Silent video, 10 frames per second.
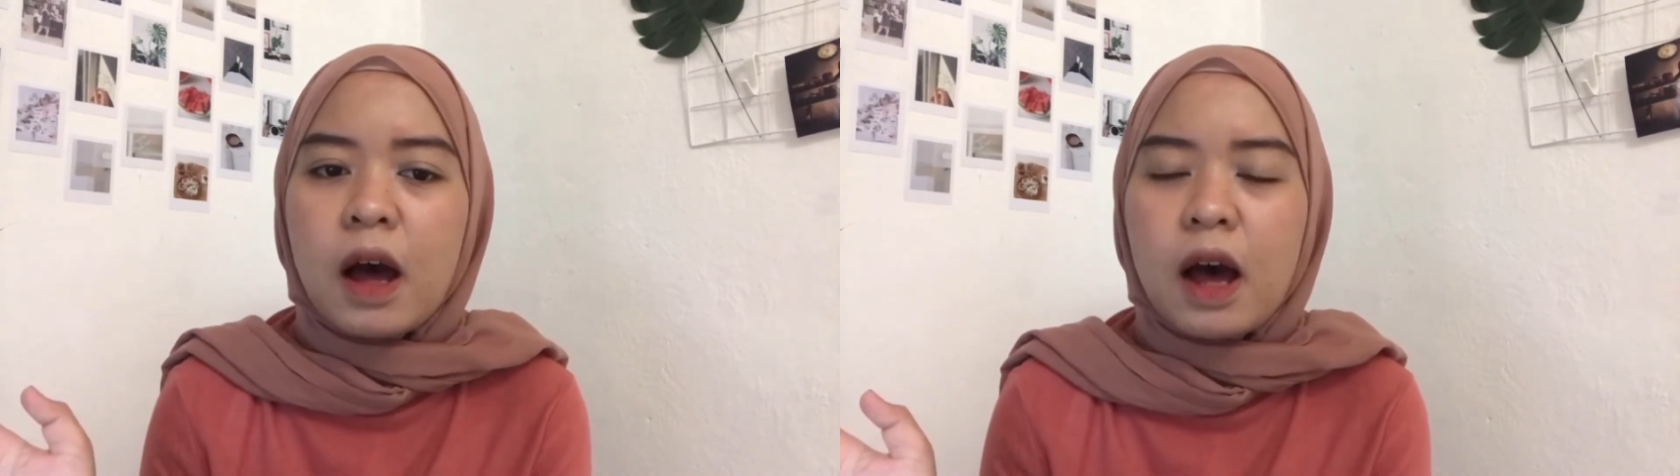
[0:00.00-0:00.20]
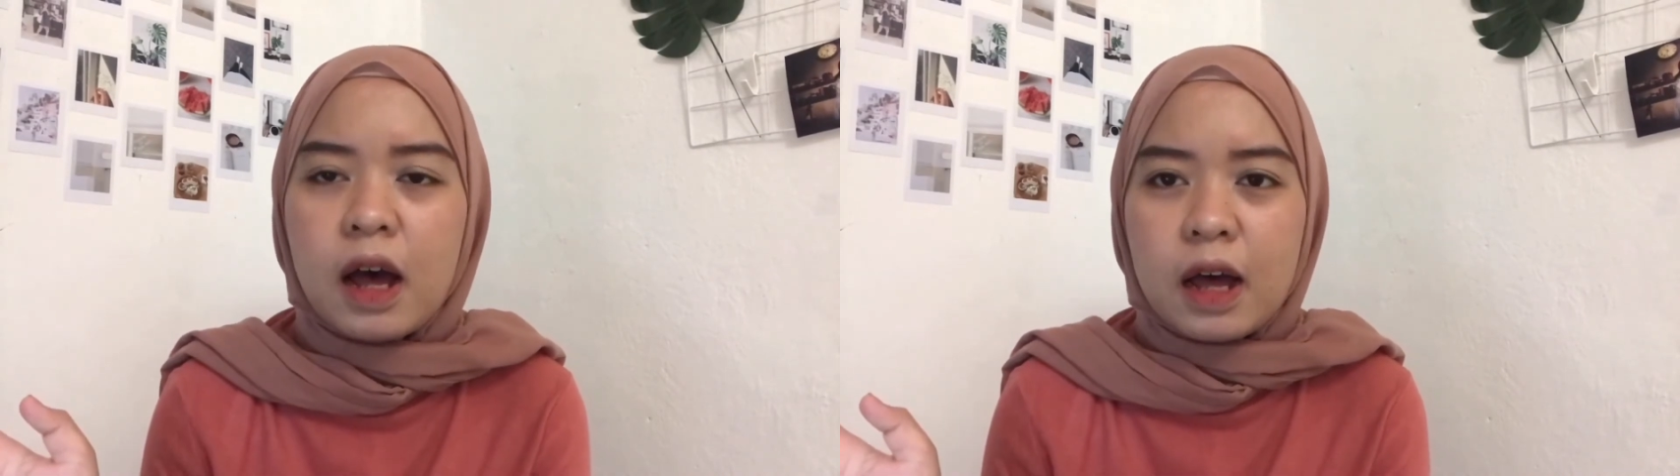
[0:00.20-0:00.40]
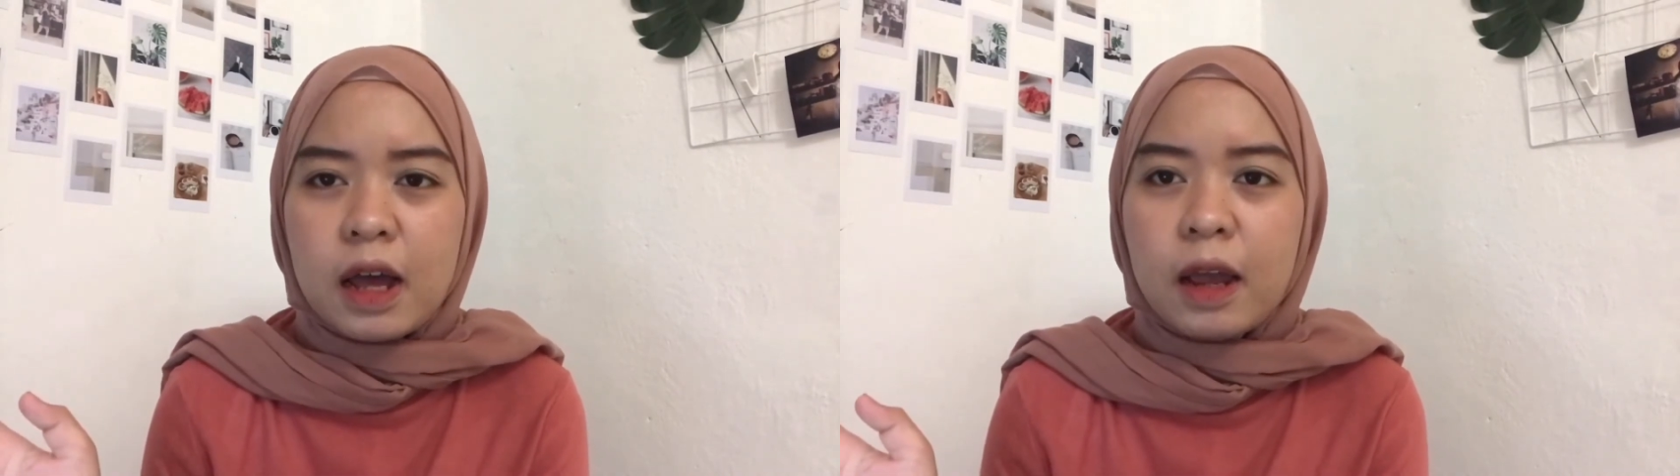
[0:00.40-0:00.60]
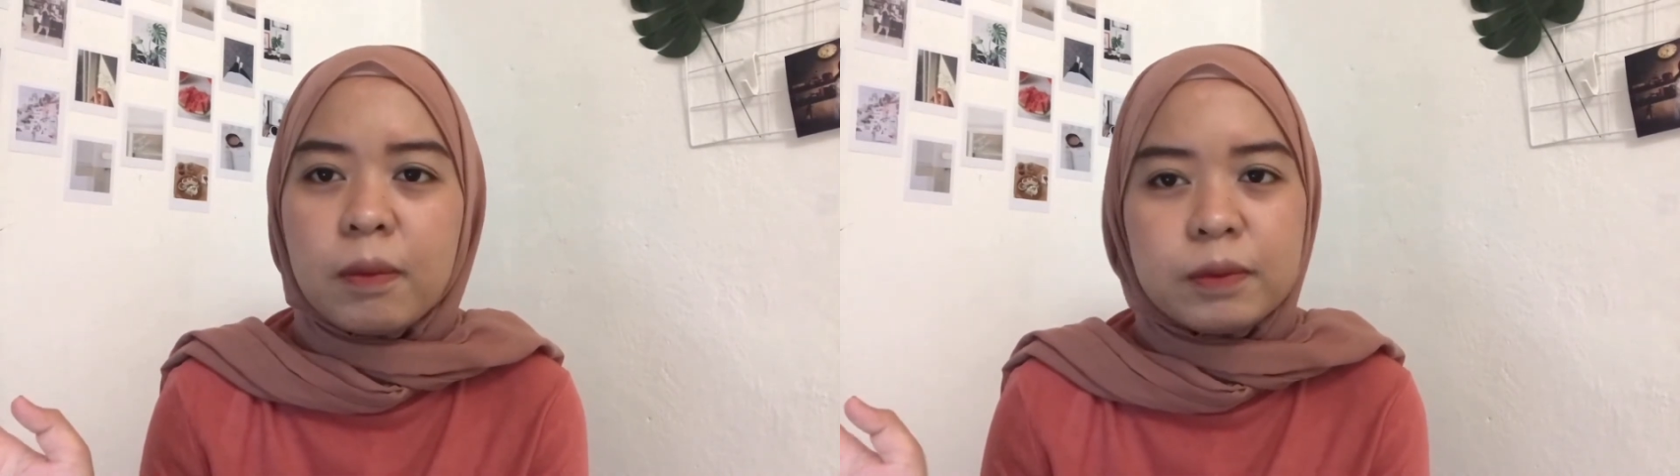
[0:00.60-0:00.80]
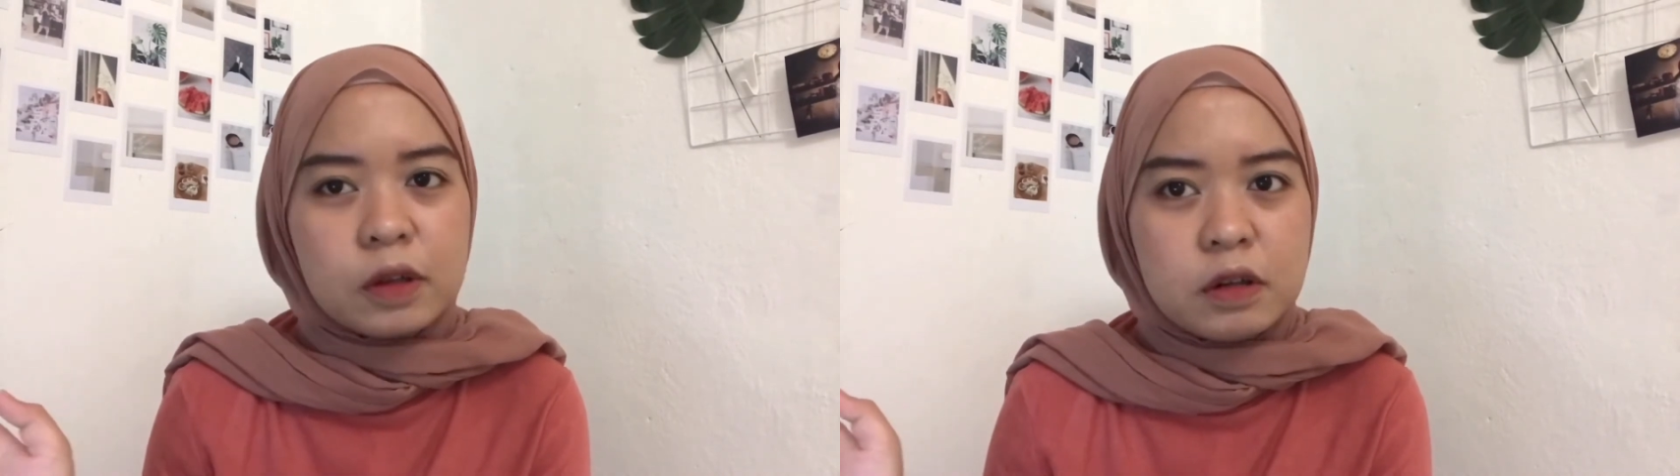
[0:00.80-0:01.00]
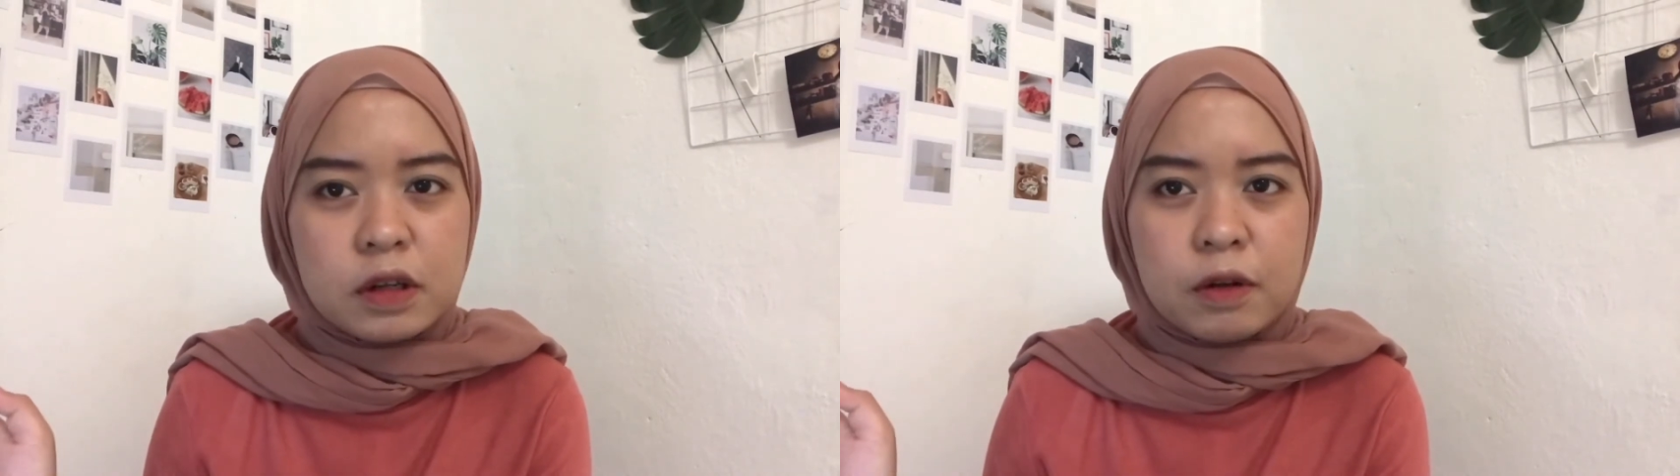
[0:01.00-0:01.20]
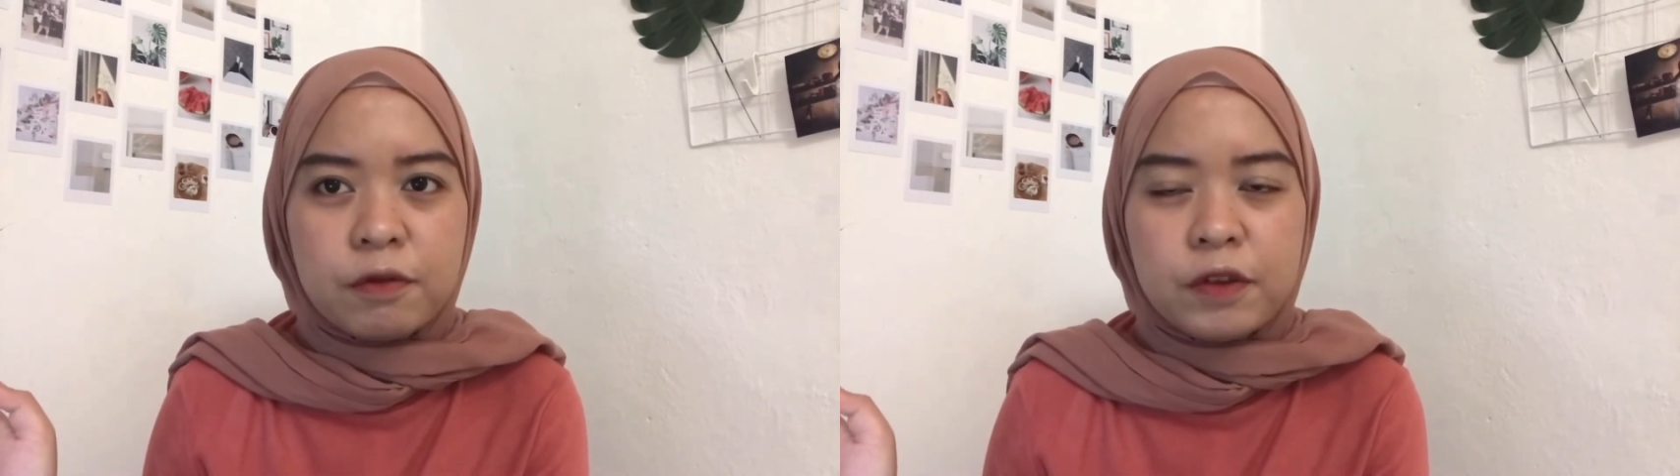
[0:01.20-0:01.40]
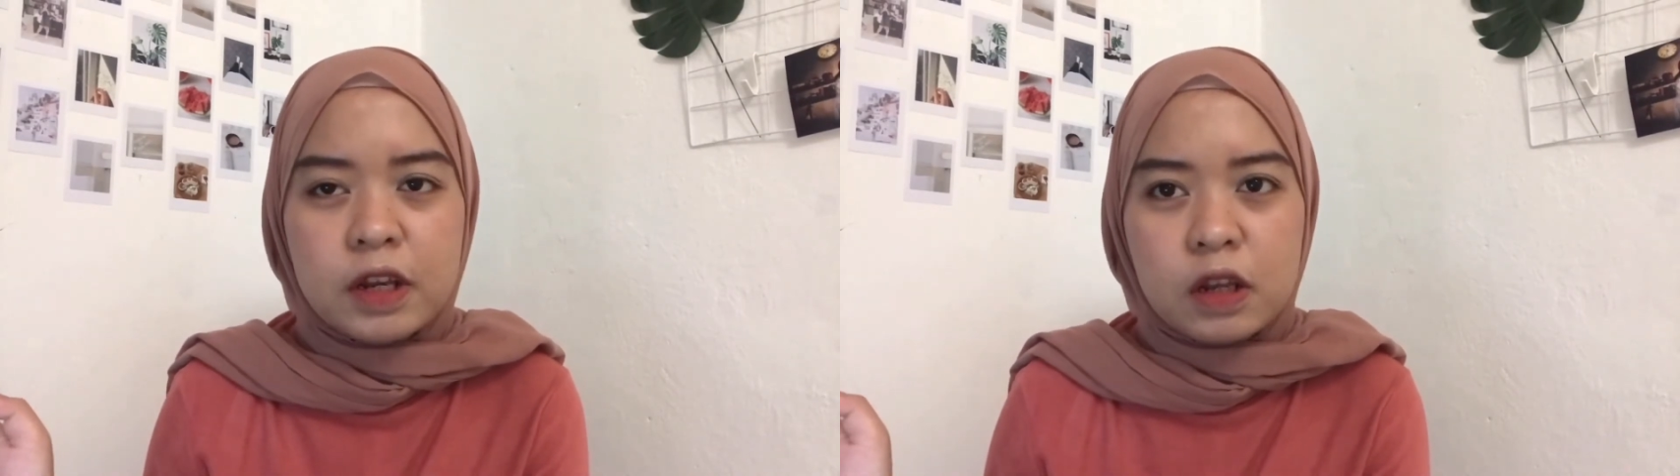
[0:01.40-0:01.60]
I uploaded a
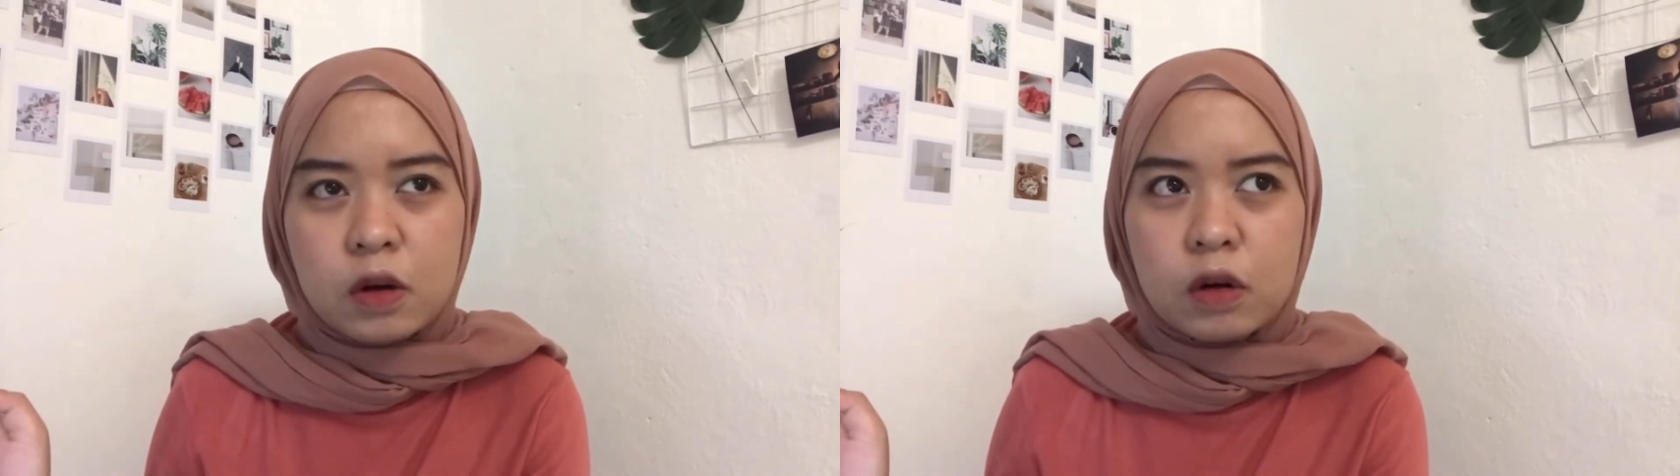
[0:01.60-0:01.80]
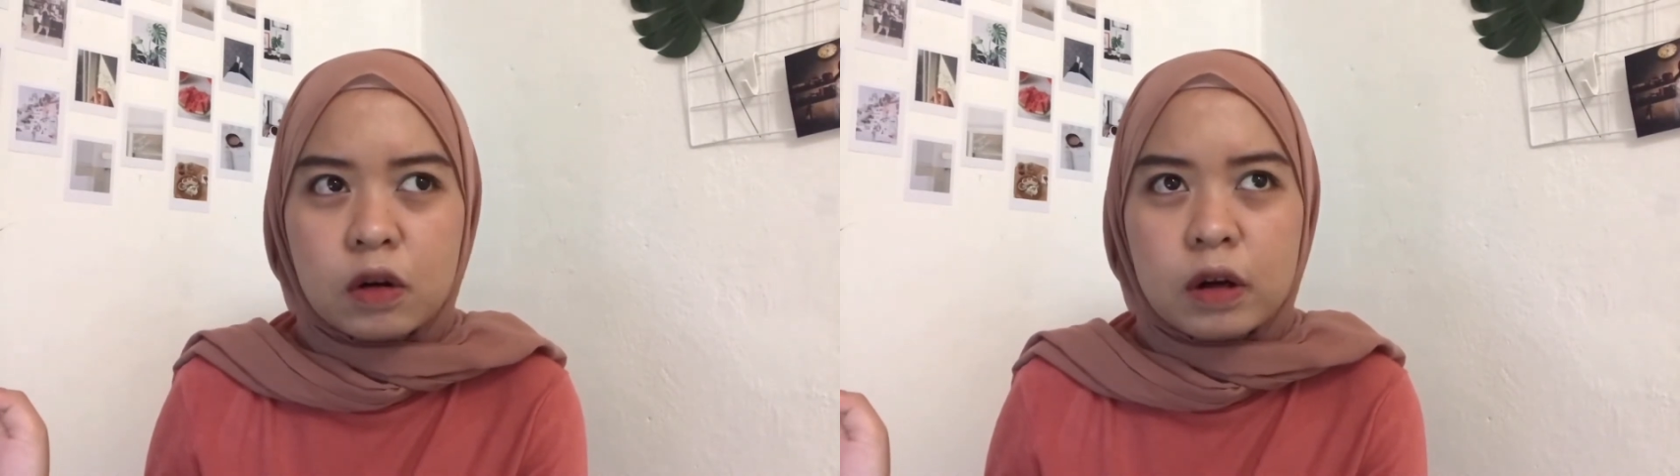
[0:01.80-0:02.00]
video